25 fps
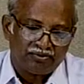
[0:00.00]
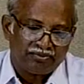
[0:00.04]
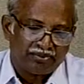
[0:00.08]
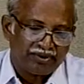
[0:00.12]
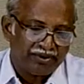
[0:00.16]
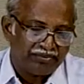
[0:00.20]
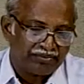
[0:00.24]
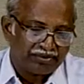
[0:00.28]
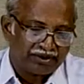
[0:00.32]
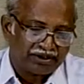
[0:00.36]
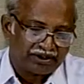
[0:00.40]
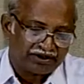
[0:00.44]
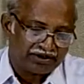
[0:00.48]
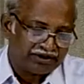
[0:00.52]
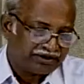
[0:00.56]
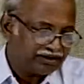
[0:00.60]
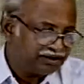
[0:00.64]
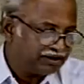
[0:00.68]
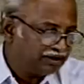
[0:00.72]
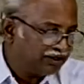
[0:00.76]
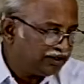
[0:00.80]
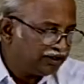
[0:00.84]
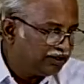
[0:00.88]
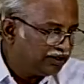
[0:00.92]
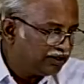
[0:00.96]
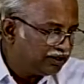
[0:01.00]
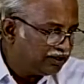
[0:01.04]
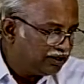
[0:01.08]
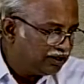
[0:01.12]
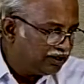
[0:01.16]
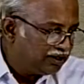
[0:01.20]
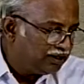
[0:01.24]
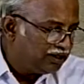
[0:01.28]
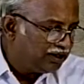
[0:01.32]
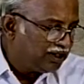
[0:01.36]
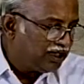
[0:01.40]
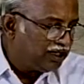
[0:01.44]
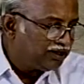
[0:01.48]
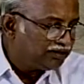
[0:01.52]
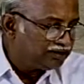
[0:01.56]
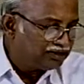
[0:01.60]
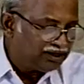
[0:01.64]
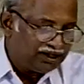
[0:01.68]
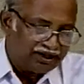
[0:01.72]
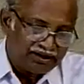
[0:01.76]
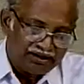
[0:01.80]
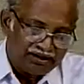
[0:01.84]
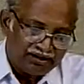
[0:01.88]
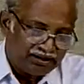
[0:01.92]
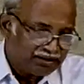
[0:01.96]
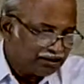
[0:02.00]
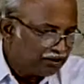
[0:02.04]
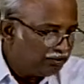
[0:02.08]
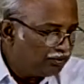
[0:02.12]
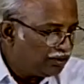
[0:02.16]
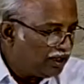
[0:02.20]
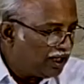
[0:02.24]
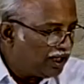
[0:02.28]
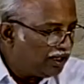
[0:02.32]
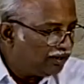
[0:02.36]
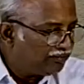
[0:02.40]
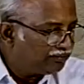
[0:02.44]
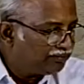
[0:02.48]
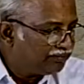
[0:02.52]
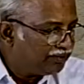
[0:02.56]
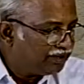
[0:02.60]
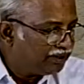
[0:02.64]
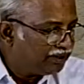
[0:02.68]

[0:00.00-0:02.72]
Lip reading: pre-production drilling, and then you have